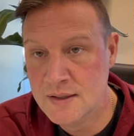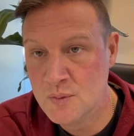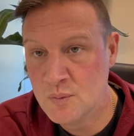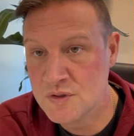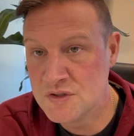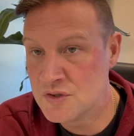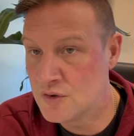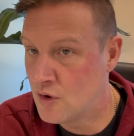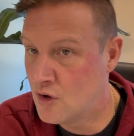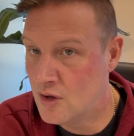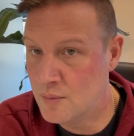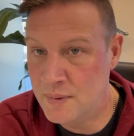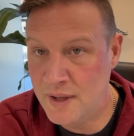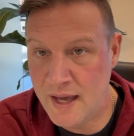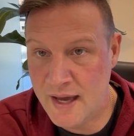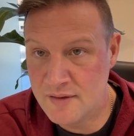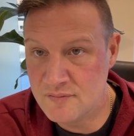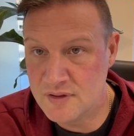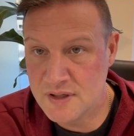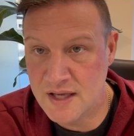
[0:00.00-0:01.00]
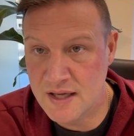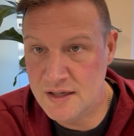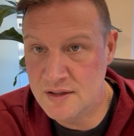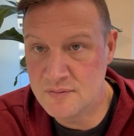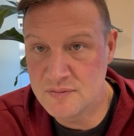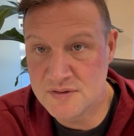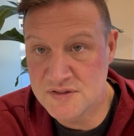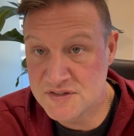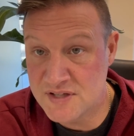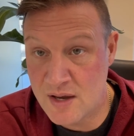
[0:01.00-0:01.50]
We should all be advocating
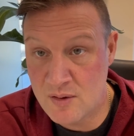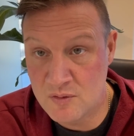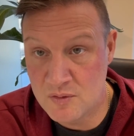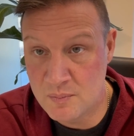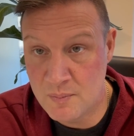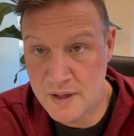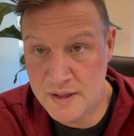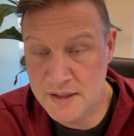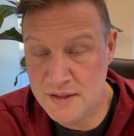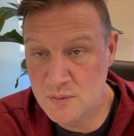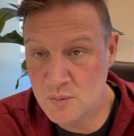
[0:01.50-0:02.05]
for sound money,